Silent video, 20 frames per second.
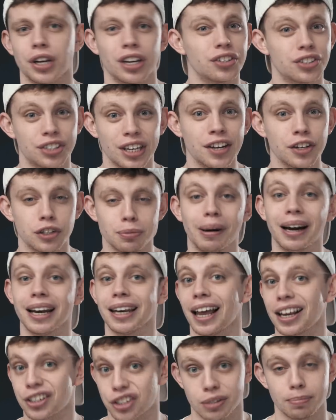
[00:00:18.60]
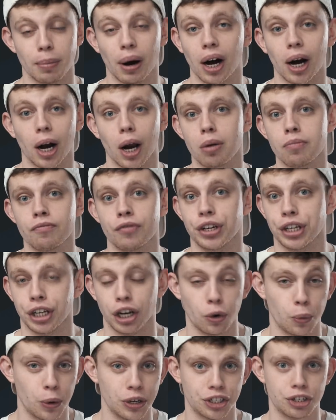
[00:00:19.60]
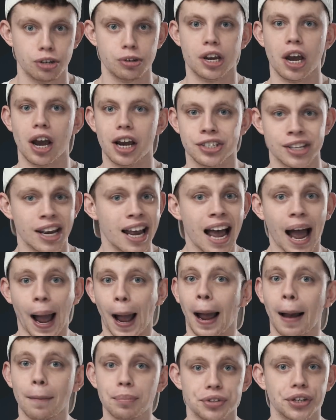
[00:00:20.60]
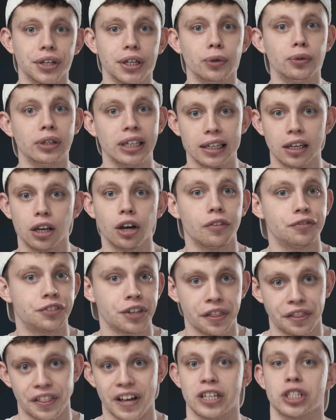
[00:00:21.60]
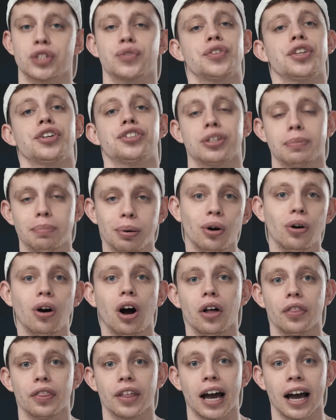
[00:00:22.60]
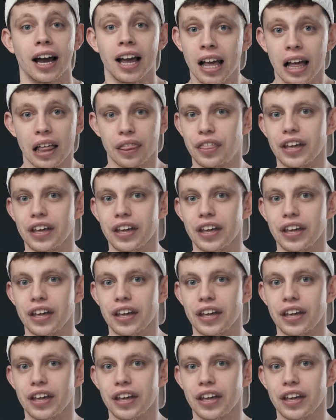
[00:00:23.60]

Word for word: and since my last smart home video, which you guys absolutely loved, and thanks for the support on that,